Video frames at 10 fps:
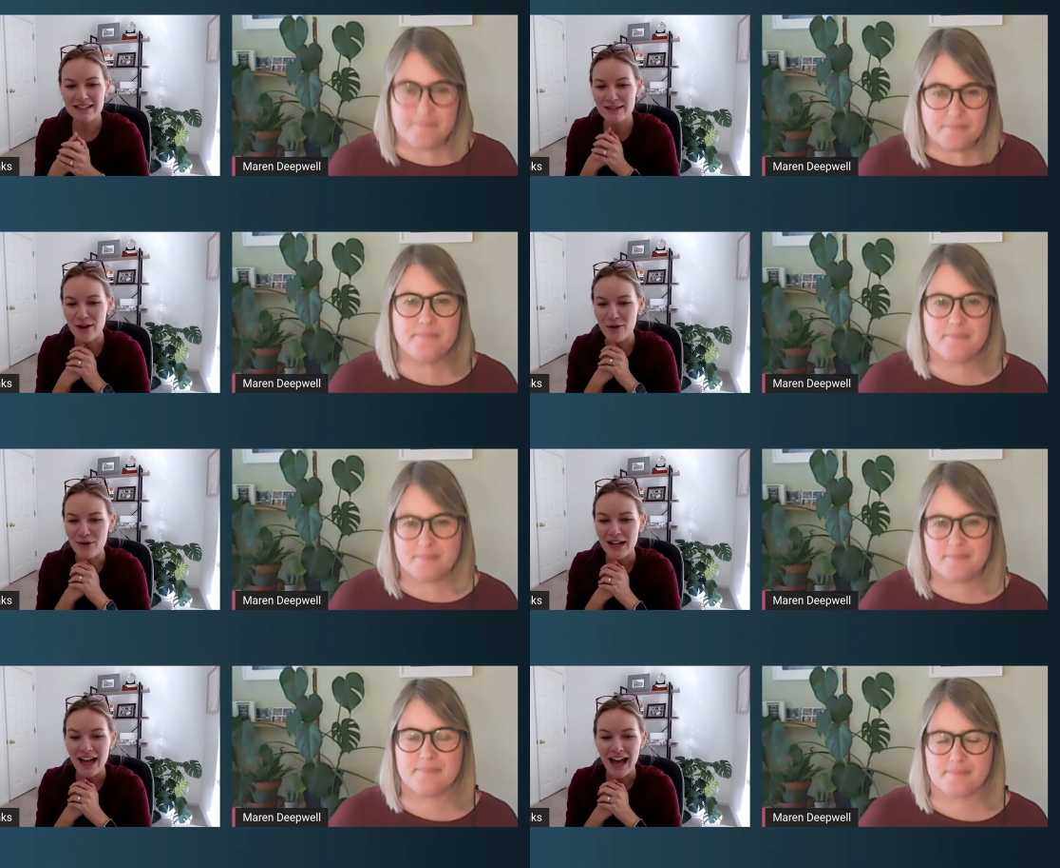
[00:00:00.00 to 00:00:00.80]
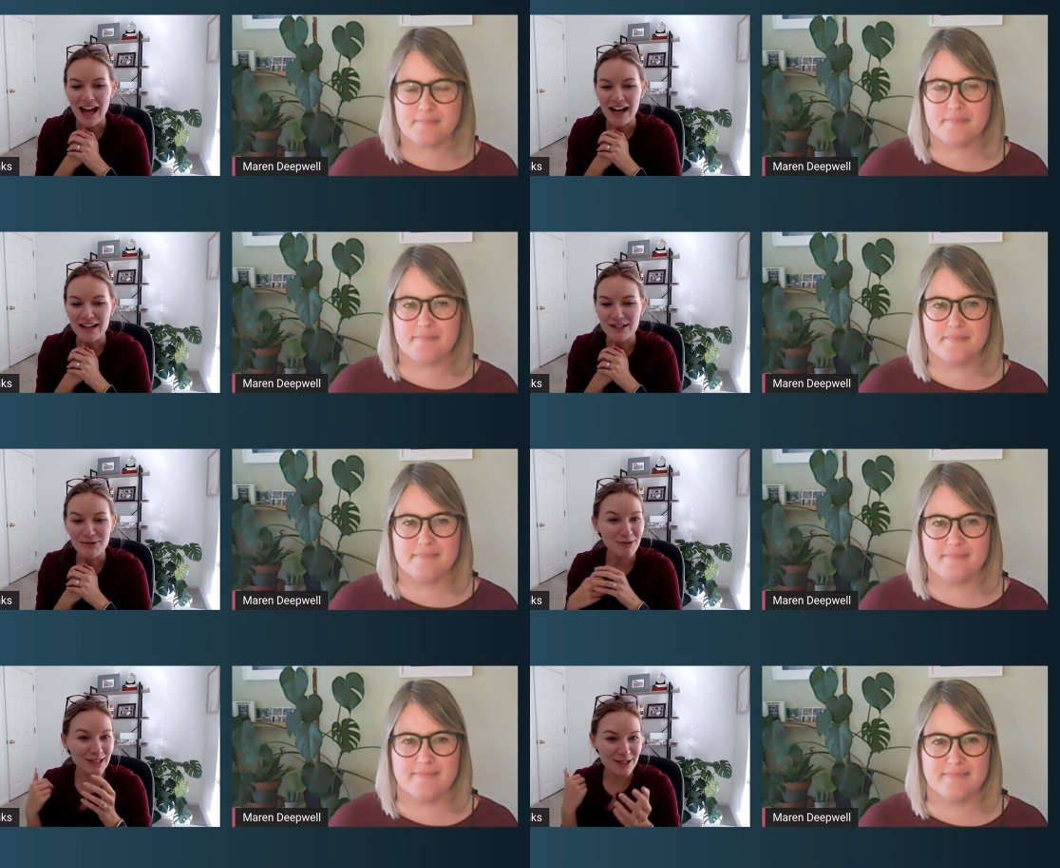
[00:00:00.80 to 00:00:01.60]
Speaker 1: So, uh,
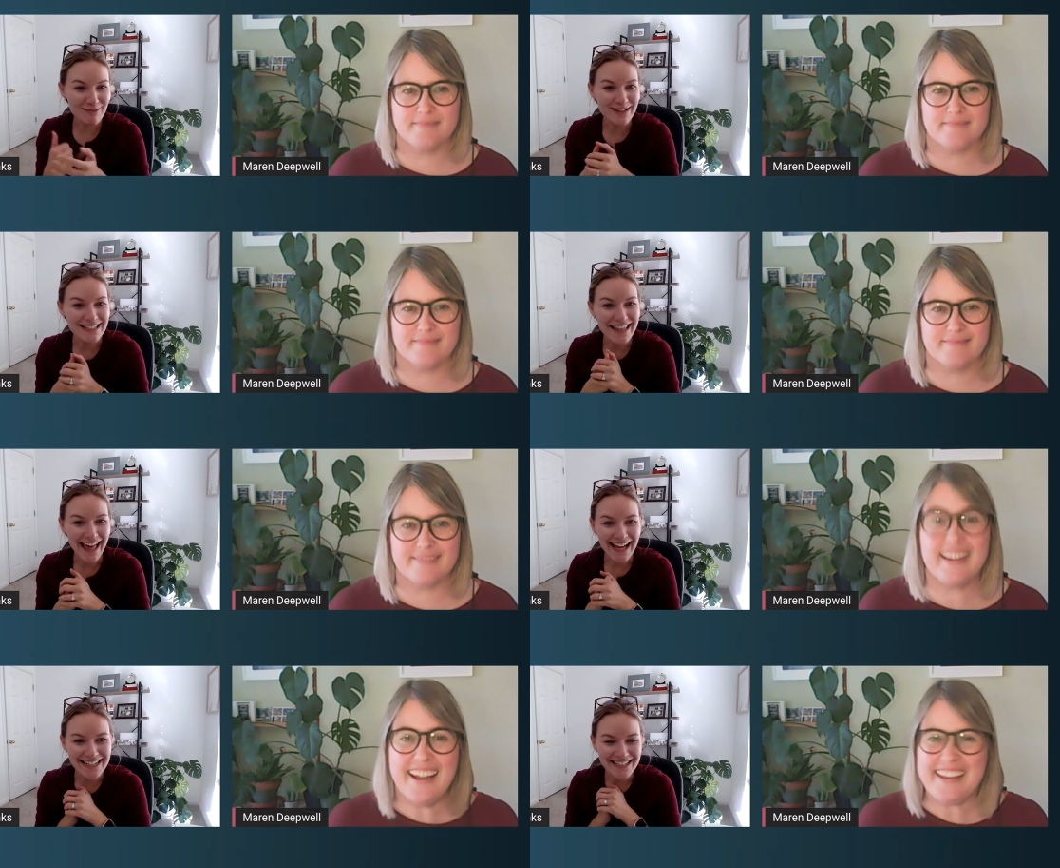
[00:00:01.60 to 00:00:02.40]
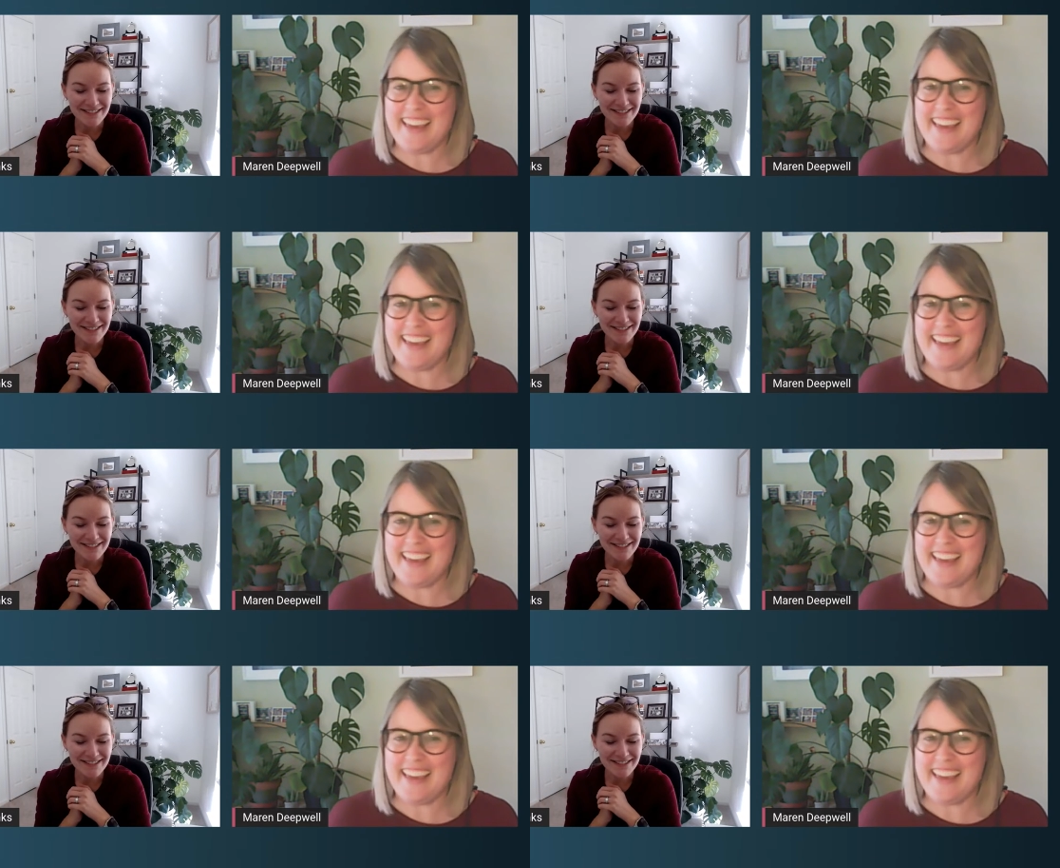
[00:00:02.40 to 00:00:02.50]
do we want to jump into that?